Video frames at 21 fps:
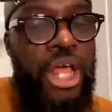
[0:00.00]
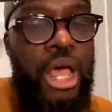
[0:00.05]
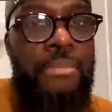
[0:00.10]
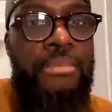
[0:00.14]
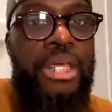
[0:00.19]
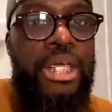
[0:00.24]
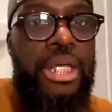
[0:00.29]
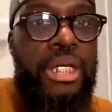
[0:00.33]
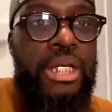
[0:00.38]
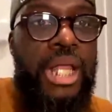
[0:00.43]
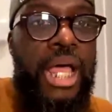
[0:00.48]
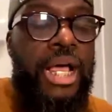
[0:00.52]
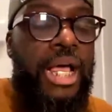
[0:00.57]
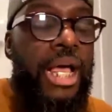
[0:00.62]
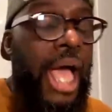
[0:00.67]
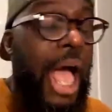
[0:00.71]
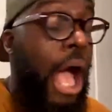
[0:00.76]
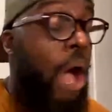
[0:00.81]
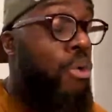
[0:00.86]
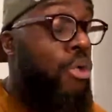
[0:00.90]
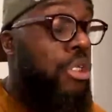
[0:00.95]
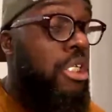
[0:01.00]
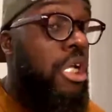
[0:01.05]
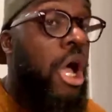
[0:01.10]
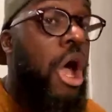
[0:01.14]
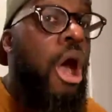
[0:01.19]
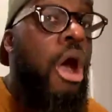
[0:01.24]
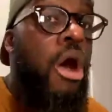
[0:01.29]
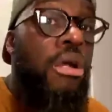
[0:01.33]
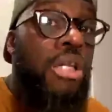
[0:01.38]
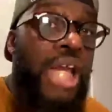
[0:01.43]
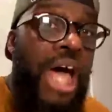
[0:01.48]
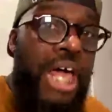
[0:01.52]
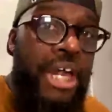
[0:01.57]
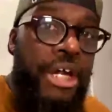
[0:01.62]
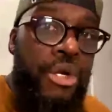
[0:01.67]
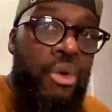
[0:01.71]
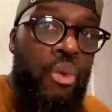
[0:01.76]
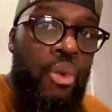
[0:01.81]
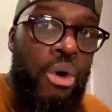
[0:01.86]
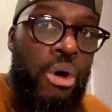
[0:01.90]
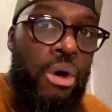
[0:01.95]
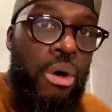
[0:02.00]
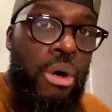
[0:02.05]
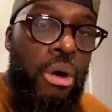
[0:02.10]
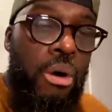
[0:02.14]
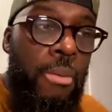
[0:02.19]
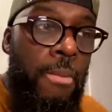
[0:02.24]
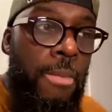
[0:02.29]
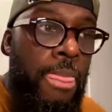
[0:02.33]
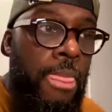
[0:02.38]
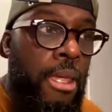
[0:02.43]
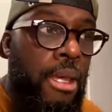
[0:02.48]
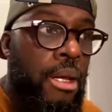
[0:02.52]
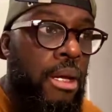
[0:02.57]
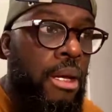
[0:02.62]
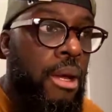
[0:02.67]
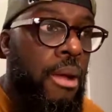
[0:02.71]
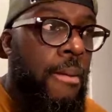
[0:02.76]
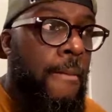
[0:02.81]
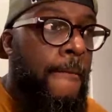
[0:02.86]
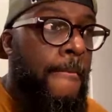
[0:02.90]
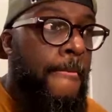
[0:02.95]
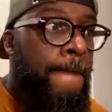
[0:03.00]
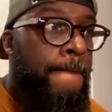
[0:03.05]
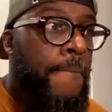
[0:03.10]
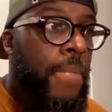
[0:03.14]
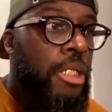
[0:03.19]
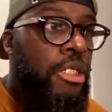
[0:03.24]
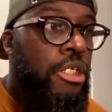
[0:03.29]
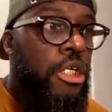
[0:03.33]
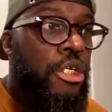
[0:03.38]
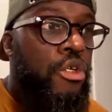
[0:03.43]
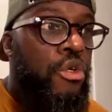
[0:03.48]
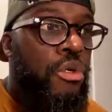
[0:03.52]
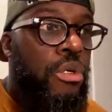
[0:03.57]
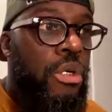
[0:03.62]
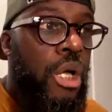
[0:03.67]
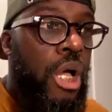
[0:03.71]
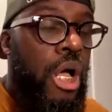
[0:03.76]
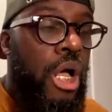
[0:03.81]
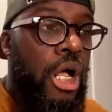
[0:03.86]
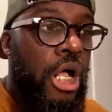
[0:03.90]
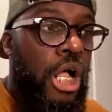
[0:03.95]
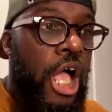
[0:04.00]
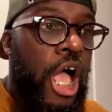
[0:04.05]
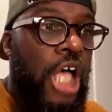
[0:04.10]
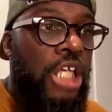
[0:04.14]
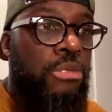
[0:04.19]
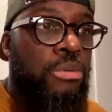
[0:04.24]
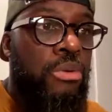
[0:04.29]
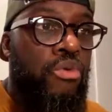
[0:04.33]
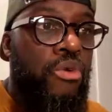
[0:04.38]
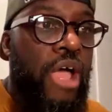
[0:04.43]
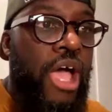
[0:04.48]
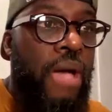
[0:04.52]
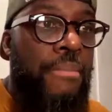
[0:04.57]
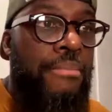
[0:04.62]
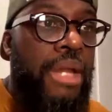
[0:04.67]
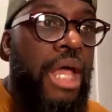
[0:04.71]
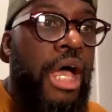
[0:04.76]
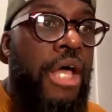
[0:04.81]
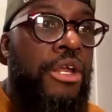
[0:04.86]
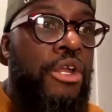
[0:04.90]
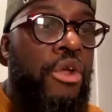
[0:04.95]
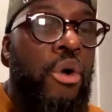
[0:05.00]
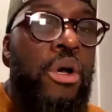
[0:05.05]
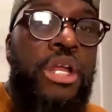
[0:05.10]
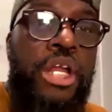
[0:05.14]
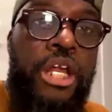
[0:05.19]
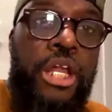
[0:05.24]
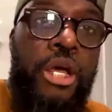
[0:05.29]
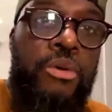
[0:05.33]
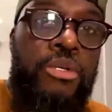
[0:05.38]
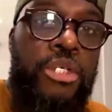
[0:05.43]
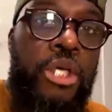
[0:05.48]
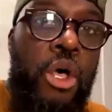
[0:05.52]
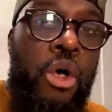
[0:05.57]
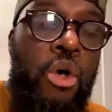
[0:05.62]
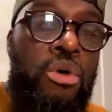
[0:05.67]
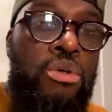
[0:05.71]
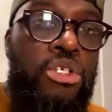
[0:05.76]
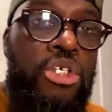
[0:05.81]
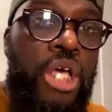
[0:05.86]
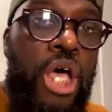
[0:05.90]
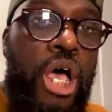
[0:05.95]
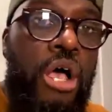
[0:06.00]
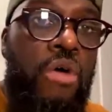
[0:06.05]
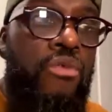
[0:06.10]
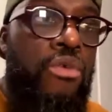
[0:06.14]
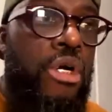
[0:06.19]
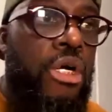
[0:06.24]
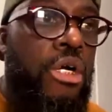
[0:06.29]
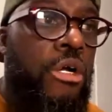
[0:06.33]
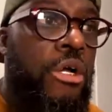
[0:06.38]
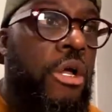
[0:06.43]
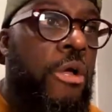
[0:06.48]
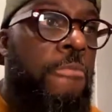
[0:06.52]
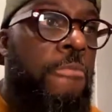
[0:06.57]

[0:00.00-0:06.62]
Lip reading: I mean, like I was called out of the world to do gospel rap, not knowing that there was a whole genre.